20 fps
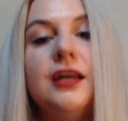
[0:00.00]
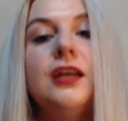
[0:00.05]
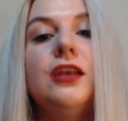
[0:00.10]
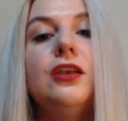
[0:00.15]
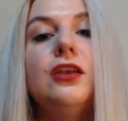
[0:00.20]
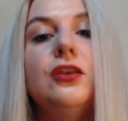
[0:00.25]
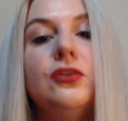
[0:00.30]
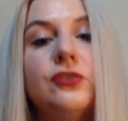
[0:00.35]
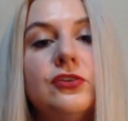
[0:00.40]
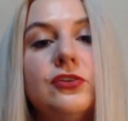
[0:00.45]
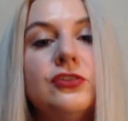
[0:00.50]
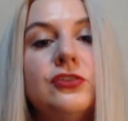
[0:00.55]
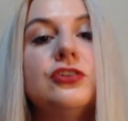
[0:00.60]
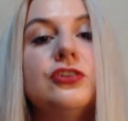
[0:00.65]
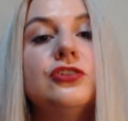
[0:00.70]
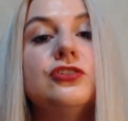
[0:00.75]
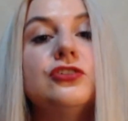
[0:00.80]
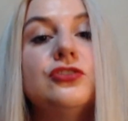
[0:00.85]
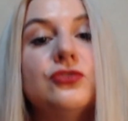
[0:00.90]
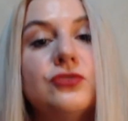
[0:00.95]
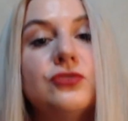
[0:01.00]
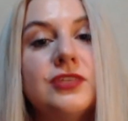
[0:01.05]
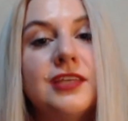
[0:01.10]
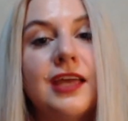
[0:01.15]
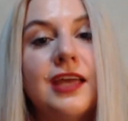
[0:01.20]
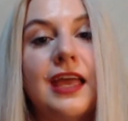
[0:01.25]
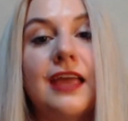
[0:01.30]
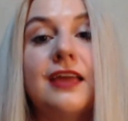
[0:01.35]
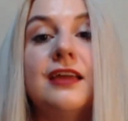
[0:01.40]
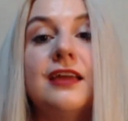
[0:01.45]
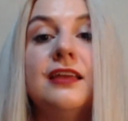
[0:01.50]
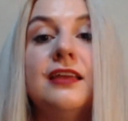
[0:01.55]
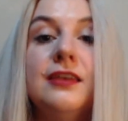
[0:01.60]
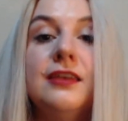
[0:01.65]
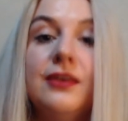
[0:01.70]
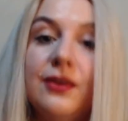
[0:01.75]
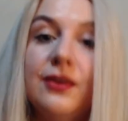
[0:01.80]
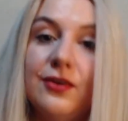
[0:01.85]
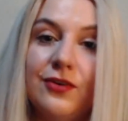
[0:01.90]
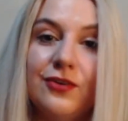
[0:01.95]
Learn to say
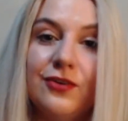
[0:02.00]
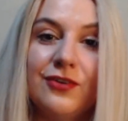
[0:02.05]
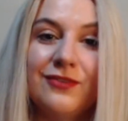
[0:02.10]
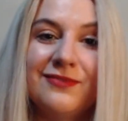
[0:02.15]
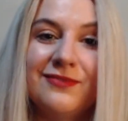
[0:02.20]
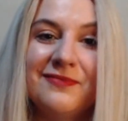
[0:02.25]
no.